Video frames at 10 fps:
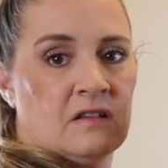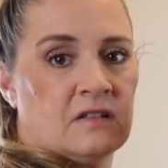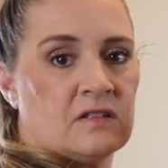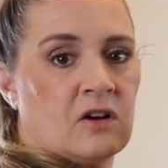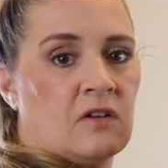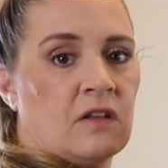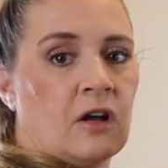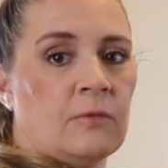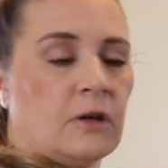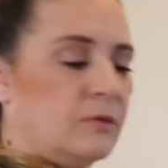the star, then
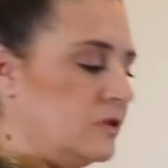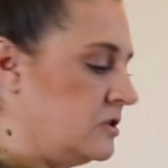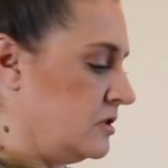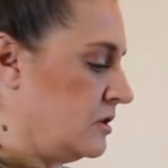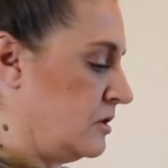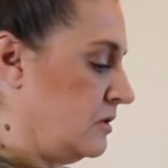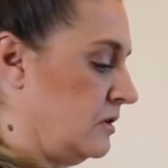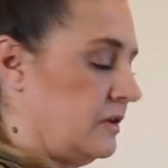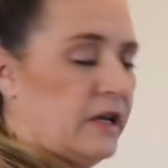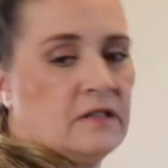I'll be able to turn
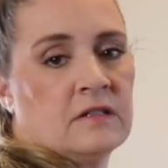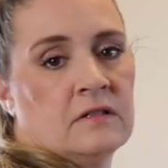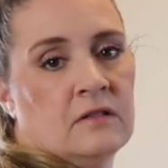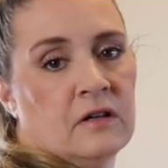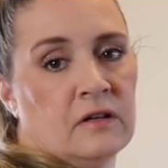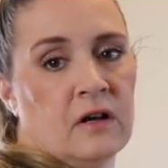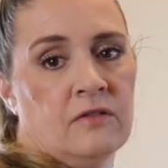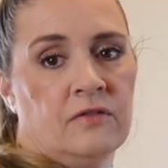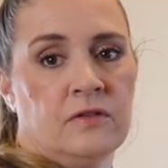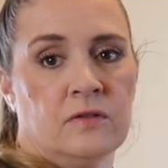the lights on and
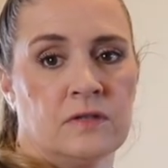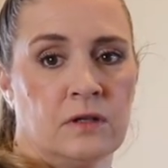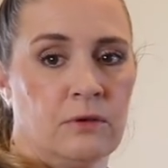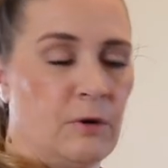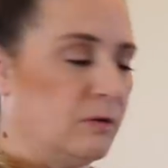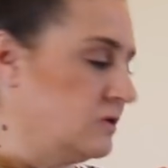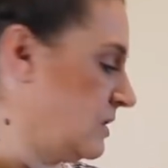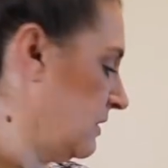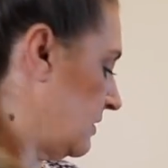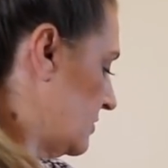off using a remote, which
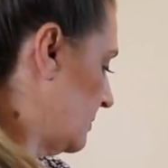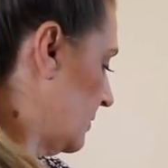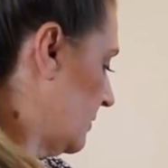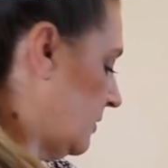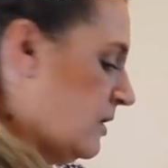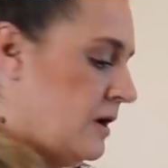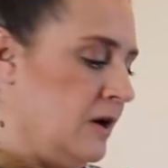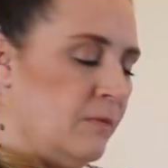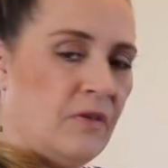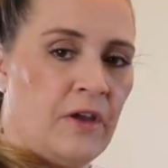I think are super cool.
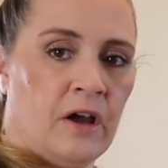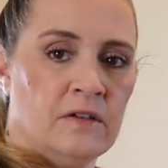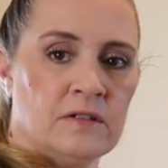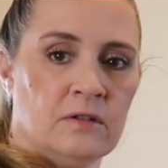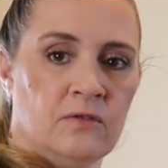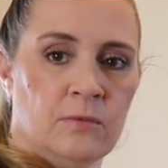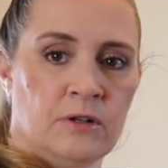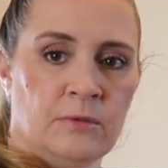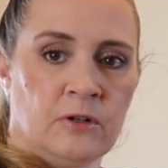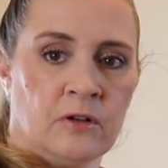But they also, if you
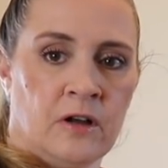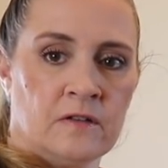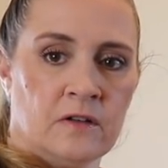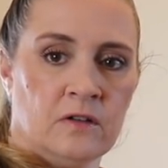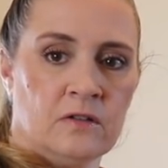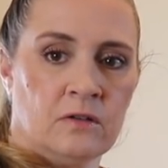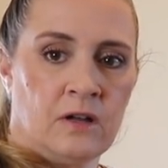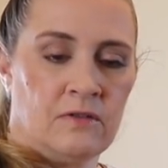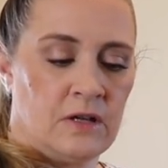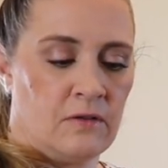put them in your closet, you don't
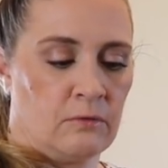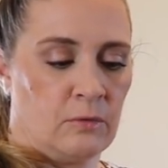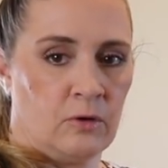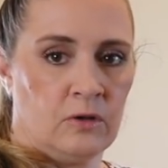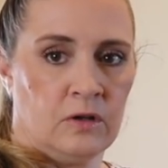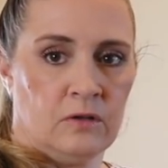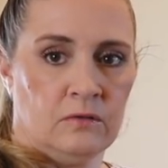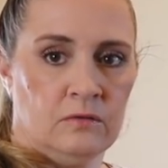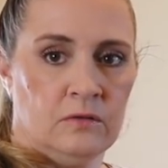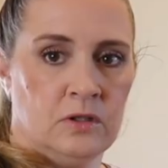have to have the remote. You
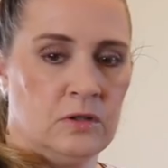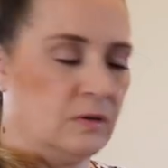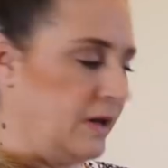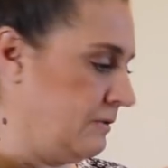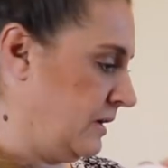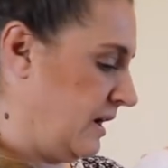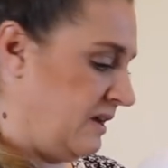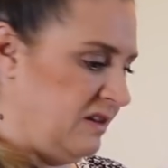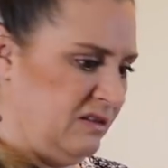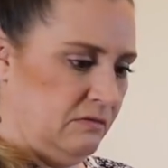can do it that way. I
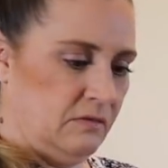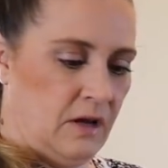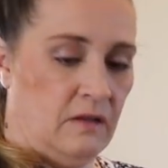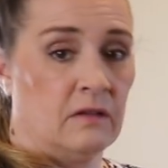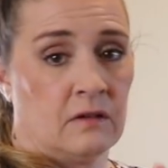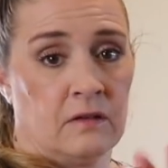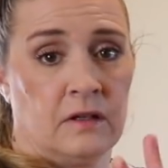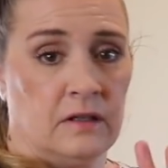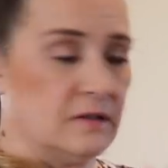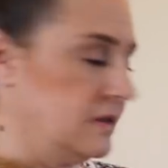think they're the
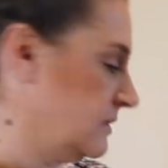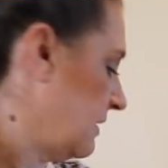neatest things